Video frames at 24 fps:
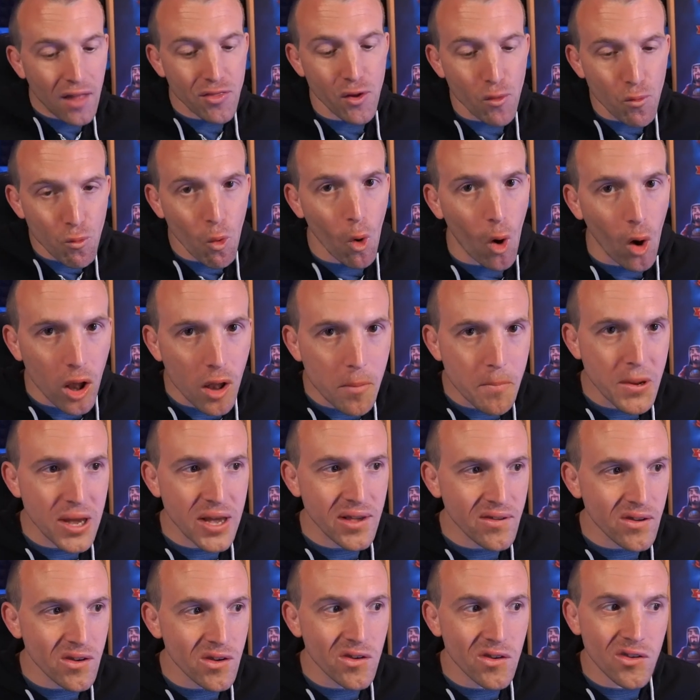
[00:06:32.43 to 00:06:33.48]
And the wall
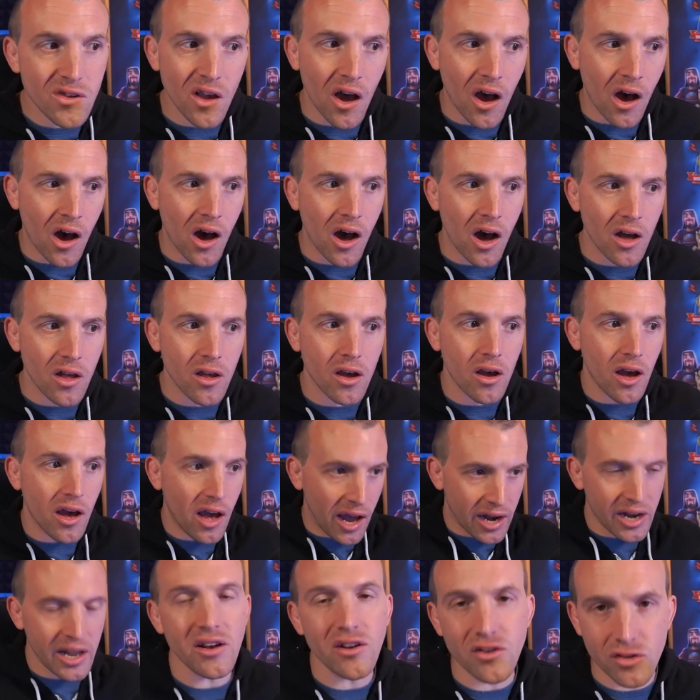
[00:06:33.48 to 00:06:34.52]
pieces are
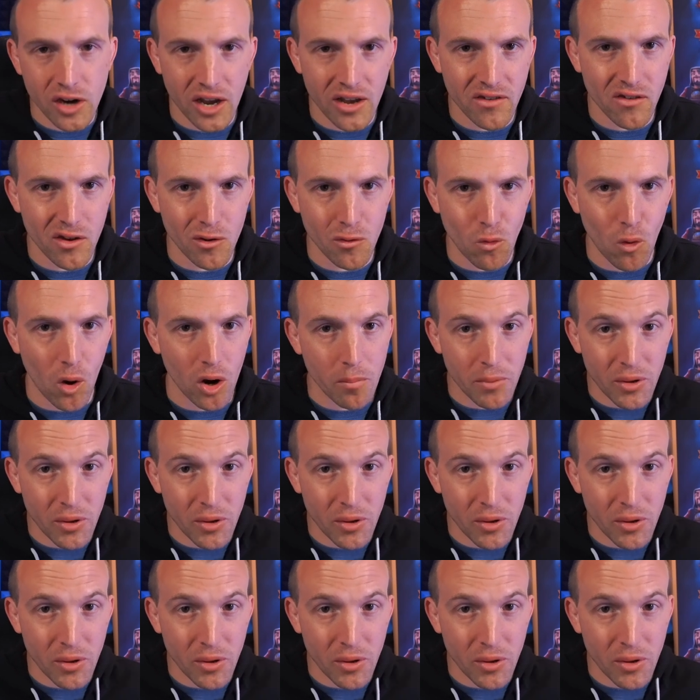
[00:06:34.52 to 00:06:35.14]
an interesting one,